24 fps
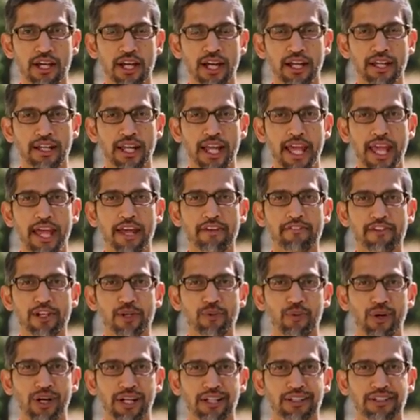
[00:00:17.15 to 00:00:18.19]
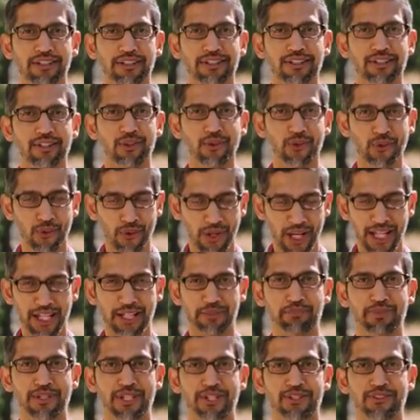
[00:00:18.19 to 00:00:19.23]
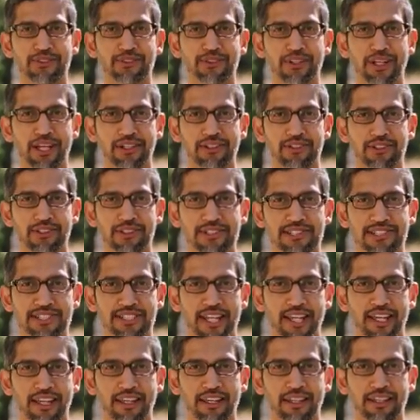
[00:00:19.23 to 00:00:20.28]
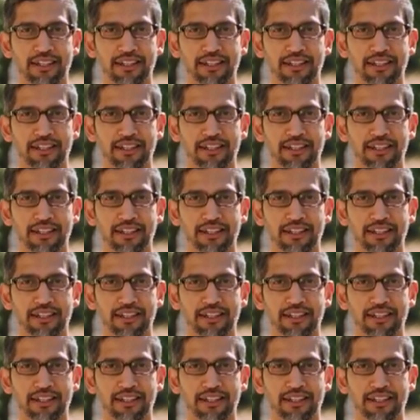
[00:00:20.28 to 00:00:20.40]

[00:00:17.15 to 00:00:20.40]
and everyone who helped you get to this day.